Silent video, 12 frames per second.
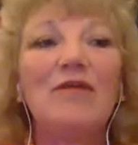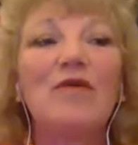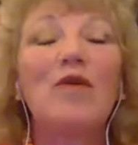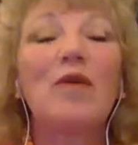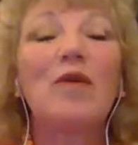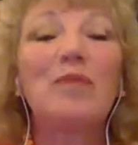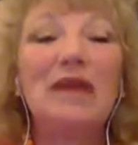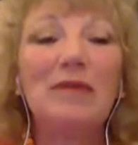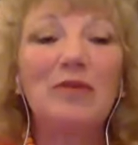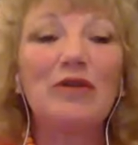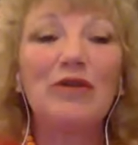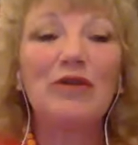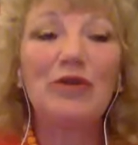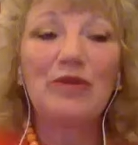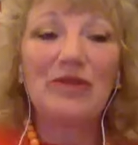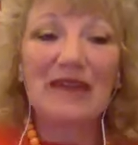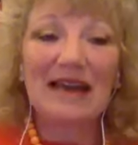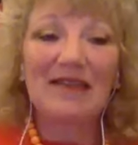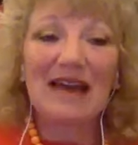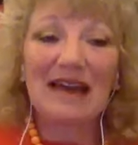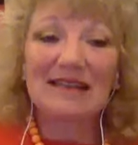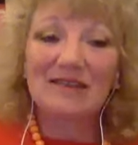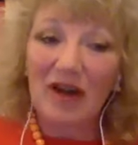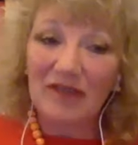For people who think that
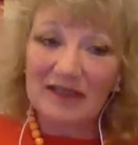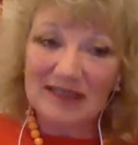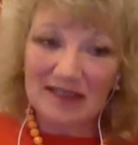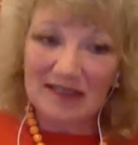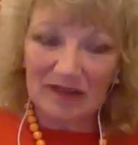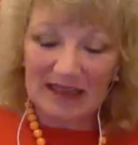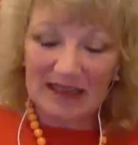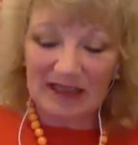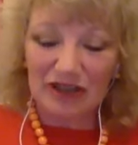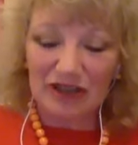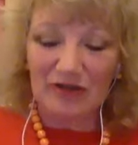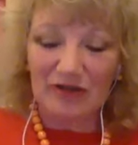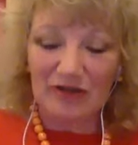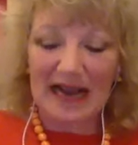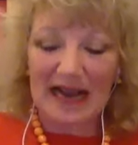is not the central issue